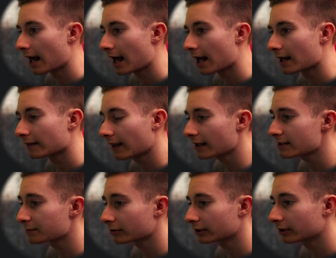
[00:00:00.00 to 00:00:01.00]
and
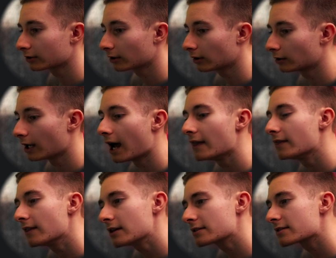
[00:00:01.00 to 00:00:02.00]
that's pretty good
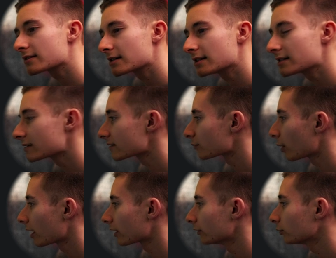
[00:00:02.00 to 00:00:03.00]
and this is
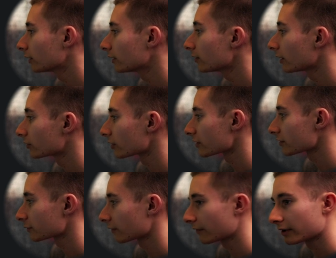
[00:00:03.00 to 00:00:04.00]
where you can
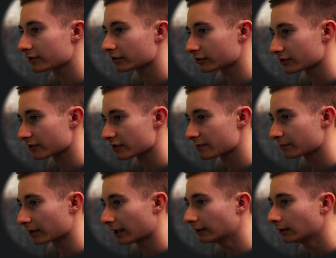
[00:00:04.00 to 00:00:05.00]
adjust things such as the
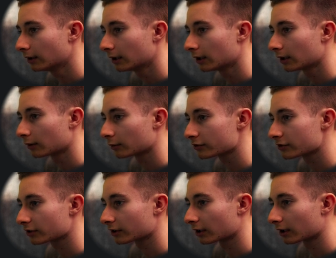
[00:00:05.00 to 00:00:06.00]
spread which
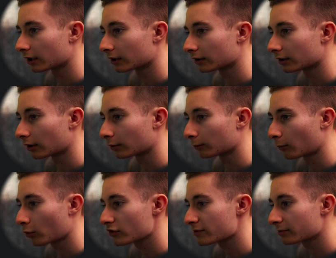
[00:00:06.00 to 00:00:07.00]
is gonna you know
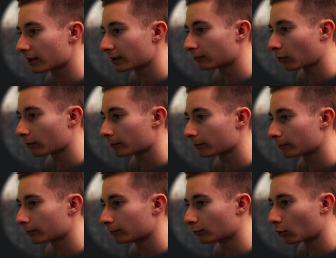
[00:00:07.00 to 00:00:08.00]
more spread more
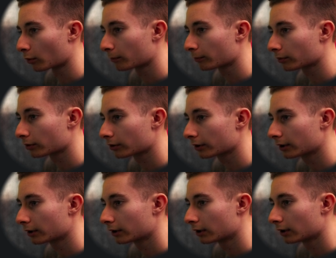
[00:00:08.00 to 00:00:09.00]
more
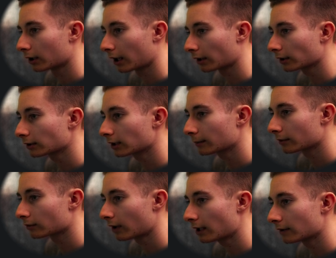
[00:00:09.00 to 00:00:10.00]
blurry I like to keep
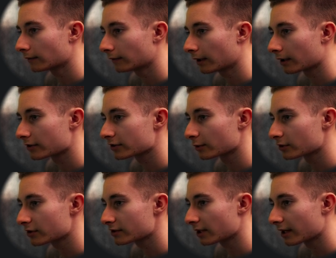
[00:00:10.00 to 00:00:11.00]
it right in there so
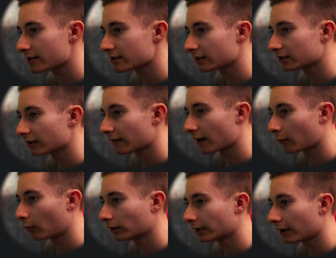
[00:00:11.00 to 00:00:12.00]
it's just isolated to
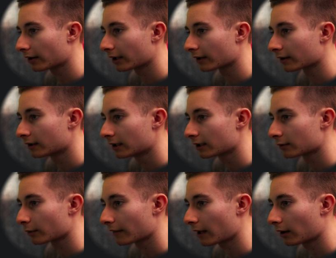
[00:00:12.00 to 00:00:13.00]
that one area
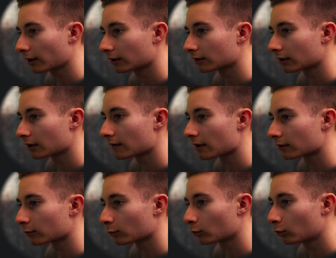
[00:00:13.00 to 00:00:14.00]
without it and
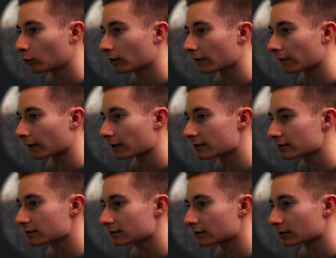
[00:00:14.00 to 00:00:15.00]
then with it
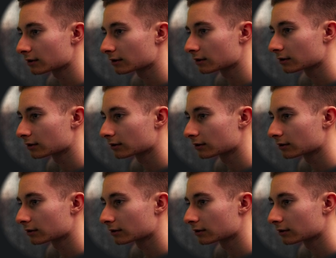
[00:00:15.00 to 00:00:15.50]
it's uh,